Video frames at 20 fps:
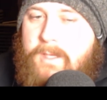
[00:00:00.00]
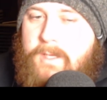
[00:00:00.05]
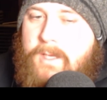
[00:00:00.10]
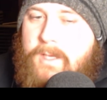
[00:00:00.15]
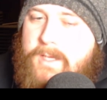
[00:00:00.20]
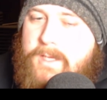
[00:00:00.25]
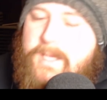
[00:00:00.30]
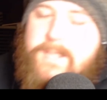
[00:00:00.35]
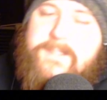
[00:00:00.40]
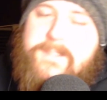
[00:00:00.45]

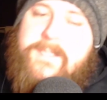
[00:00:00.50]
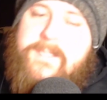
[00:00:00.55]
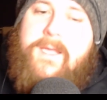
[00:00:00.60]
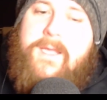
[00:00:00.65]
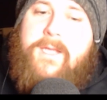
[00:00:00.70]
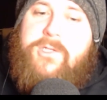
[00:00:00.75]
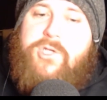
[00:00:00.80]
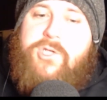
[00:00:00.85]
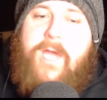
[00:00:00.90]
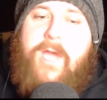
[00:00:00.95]
Here's the
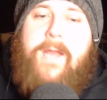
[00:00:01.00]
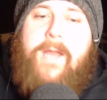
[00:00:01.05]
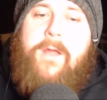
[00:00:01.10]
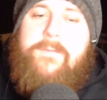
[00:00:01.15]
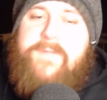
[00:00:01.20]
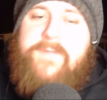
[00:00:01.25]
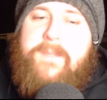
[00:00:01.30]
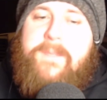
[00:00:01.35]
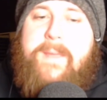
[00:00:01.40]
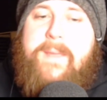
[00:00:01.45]
thing, chat. I
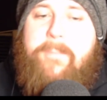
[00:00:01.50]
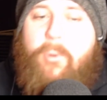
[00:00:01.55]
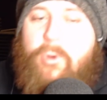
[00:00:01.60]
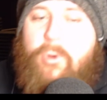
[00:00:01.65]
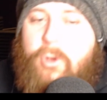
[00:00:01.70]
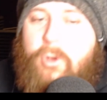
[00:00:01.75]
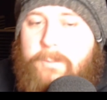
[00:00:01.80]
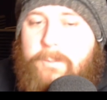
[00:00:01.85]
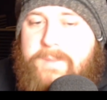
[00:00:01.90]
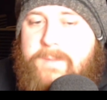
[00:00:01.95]
don't think people
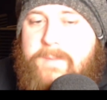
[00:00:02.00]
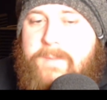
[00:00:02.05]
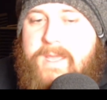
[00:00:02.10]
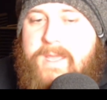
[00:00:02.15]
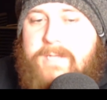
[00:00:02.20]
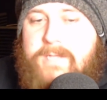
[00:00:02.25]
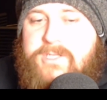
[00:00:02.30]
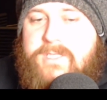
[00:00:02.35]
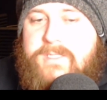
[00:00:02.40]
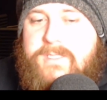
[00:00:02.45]
copy me.
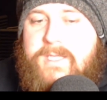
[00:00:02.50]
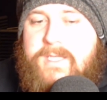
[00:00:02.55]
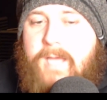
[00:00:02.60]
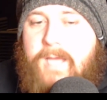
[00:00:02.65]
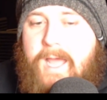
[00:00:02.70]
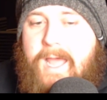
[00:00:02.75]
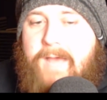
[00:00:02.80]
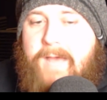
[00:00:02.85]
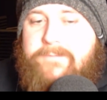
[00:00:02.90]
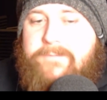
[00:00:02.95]
I just think
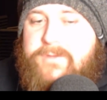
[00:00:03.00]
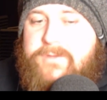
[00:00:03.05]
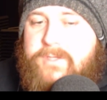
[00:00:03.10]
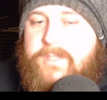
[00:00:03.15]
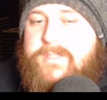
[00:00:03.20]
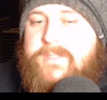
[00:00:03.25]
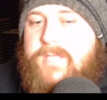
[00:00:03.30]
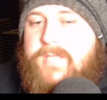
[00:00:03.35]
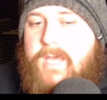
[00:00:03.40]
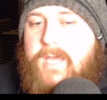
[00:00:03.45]
I have
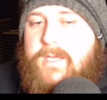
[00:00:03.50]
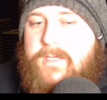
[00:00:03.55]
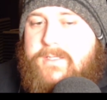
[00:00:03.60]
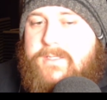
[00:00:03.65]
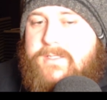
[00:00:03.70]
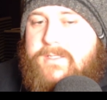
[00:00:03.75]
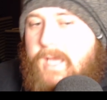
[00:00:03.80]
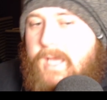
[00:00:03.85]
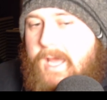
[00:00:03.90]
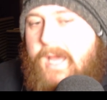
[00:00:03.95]
the
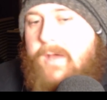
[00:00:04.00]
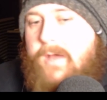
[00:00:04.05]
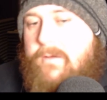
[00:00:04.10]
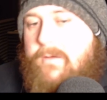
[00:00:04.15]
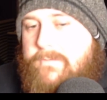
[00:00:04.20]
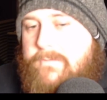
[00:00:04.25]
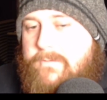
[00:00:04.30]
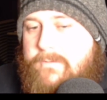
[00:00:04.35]
takes to have.